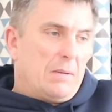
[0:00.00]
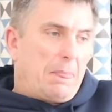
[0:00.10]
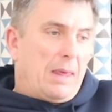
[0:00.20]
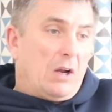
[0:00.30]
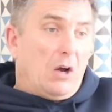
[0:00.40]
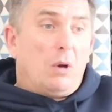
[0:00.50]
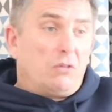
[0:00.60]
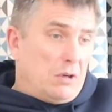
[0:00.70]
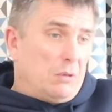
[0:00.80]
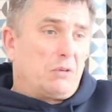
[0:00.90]
And I
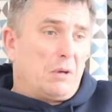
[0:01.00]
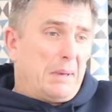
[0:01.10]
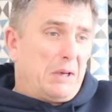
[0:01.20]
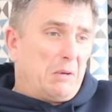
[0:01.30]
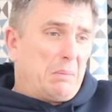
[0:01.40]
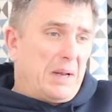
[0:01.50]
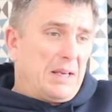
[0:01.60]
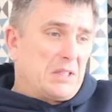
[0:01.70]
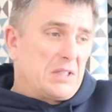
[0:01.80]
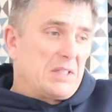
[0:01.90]
always knew it was going to be a good
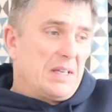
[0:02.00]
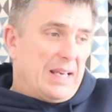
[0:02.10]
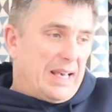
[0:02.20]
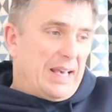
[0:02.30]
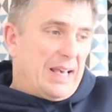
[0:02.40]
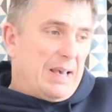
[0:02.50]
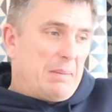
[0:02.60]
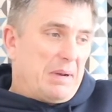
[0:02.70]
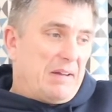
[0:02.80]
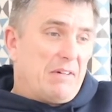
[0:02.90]
place,
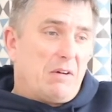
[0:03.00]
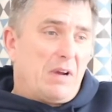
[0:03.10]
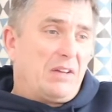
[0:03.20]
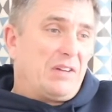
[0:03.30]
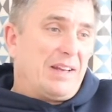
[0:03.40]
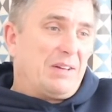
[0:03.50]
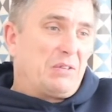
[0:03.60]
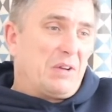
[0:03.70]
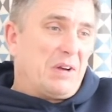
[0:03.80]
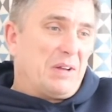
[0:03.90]
but if I rated it in
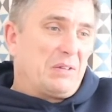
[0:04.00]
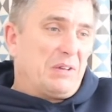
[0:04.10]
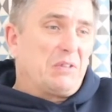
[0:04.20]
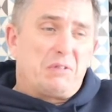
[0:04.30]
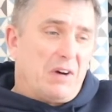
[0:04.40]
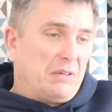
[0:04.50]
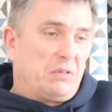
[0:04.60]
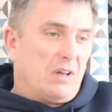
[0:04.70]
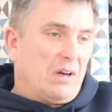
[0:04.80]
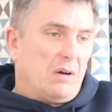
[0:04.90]
stars, it's
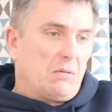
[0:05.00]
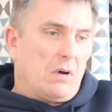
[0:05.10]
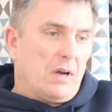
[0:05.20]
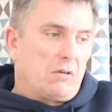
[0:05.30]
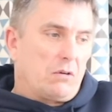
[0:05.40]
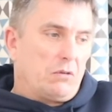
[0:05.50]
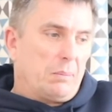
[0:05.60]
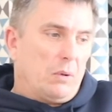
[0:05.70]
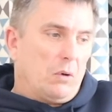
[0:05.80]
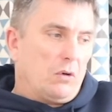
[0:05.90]
5-star right across the
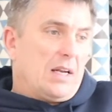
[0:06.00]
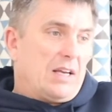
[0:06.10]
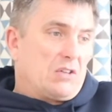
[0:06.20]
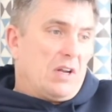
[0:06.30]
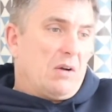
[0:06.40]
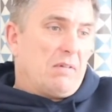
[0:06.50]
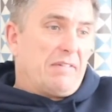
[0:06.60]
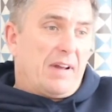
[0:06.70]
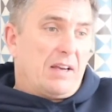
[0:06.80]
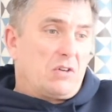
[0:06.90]
board. And actually, on
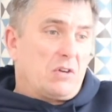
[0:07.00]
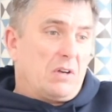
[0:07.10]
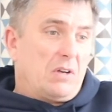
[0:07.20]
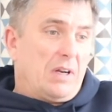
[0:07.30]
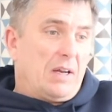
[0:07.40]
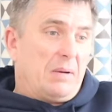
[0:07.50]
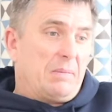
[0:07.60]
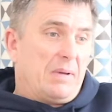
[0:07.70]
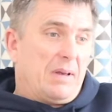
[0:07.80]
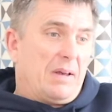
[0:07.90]
reflection, you
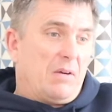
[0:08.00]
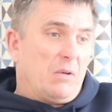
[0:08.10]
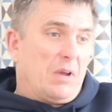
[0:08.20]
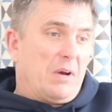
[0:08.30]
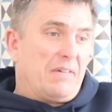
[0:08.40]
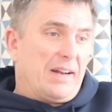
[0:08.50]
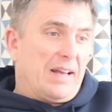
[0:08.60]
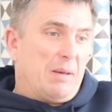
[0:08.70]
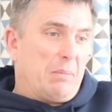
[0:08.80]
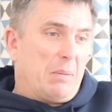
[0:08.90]
know, although I've had a
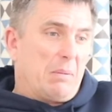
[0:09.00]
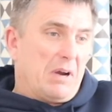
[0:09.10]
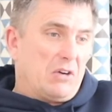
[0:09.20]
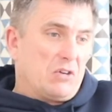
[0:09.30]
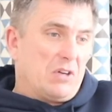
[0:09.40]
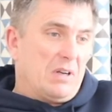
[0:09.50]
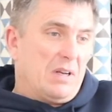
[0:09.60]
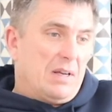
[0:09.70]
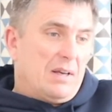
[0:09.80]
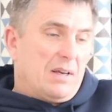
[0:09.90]
hip operation
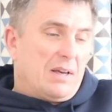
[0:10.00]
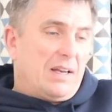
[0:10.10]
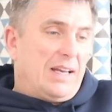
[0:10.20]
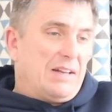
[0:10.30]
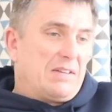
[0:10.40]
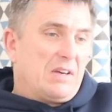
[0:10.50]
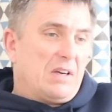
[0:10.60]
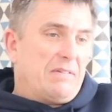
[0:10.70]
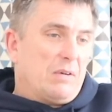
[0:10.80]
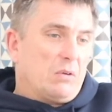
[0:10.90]
and needed
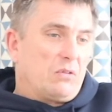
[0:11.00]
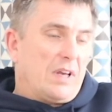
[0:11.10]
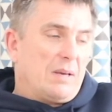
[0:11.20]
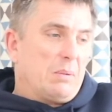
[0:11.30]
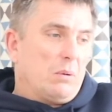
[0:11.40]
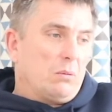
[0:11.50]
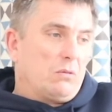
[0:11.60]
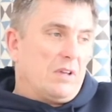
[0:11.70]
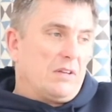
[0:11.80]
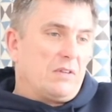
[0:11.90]
34
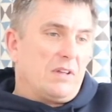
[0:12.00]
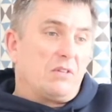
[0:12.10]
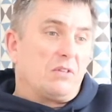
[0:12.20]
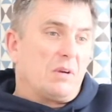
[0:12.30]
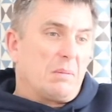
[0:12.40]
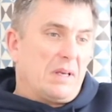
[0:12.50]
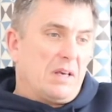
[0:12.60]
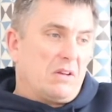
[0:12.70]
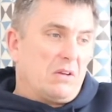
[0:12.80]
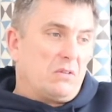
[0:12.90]
staples, listening to some of the
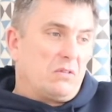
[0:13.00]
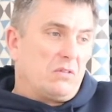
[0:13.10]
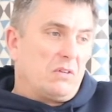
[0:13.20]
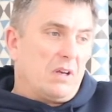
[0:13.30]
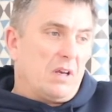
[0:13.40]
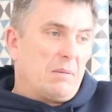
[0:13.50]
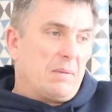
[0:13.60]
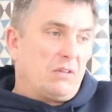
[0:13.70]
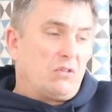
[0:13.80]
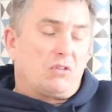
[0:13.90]
others,
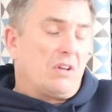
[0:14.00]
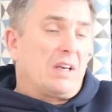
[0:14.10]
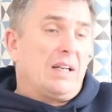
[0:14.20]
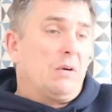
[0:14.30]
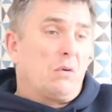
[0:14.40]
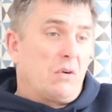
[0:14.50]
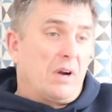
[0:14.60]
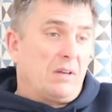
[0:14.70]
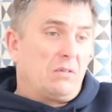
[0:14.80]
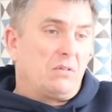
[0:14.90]
it's just like a little
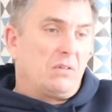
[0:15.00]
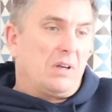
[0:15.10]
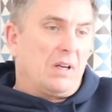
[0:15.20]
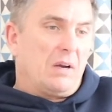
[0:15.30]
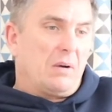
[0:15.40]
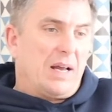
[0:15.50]
graze, you know.